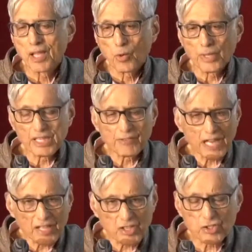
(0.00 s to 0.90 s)
when there were
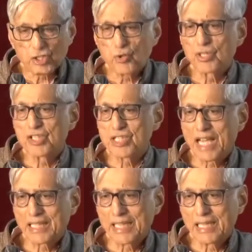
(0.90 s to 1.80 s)
other slogans
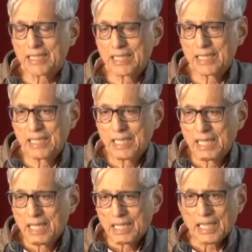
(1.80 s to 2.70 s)
like that,
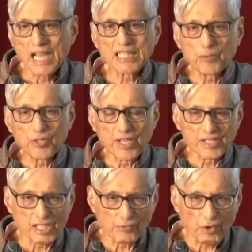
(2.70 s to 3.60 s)
Gandhi would
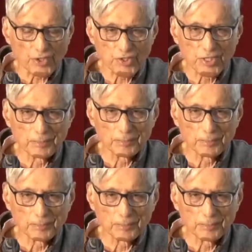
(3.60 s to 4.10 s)
raise his voice.